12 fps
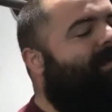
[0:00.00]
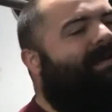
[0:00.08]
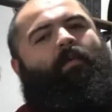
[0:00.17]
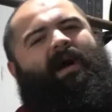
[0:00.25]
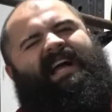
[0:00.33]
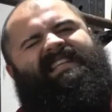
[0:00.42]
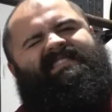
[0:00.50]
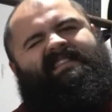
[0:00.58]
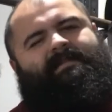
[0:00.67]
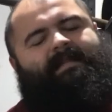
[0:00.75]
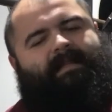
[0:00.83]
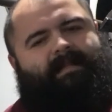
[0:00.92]
Why is
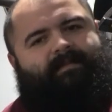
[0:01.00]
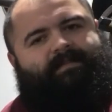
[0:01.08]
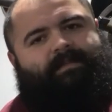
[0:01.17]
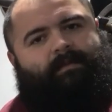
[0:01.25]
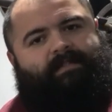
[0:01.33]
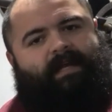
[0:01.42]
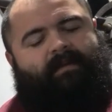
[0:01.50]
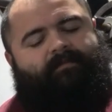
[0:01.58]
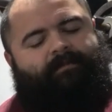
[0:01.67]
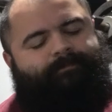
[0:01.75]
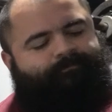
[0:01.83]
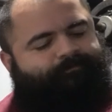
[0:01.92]
the deadlift so
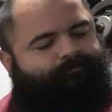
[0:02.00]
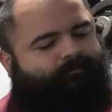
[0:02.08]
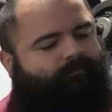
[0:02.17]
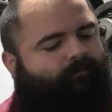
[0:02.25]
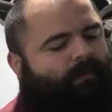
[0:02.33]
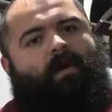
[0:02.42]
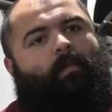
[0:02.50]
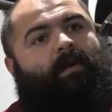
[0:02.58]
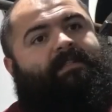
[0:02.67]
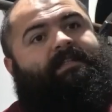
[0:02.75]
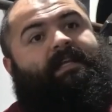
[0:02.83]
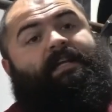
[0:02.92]
tough?
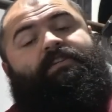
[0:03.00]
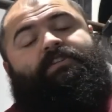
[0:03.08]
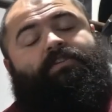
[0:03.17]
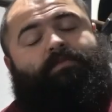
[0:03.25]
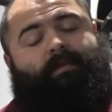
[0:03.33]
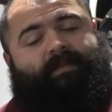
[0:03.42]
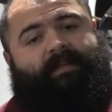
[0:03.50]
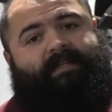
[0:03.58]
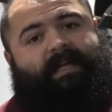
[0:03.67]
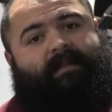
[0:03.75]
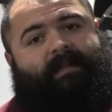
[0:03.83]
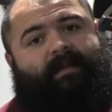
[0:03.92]
What's the issues with the
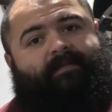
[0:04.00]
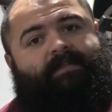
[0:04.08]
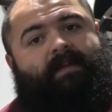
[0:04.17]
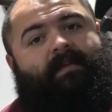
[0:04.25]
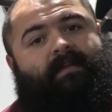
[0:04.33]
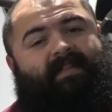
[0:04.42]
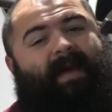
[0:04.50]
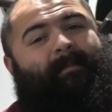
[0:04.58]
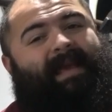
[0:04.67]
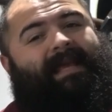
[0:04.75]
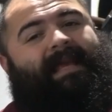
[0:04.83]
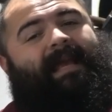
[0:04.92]
deadlift that
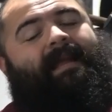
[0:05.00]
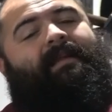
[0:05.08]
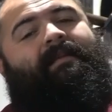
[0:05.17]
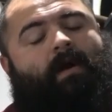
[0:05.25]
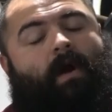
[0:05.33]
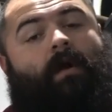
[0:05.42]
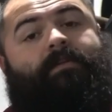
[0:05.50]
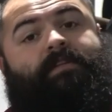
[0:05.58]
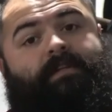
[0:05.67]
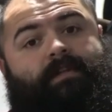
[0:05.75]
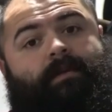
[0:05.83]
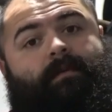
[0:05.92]
make it hard
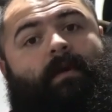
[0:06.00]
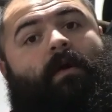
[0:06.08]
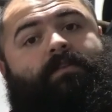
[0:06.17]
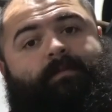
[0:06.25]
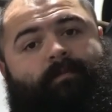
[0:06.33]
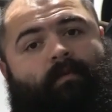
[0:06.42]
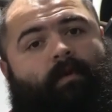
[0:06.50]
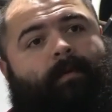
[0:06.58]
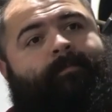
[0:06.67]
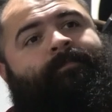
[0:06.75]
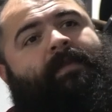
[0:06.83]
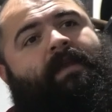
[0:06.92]
to do, hard to
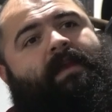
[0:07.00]
perform?